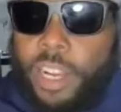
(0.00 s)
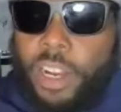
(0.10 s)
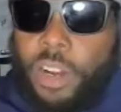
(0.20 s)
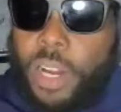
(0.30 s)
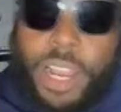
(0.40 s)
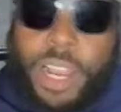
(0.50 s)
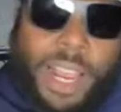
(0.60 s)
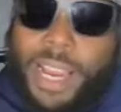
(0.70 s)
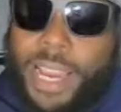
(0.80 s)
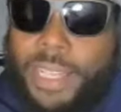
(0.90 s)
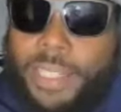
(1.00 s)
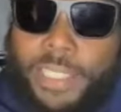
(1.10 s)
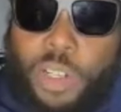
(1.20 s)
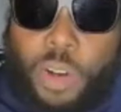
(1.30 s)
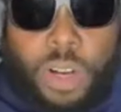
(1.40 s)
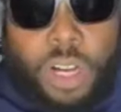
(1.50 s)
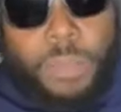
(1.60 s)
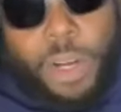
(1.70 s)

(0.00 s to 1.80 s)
Oh, I, I had this going,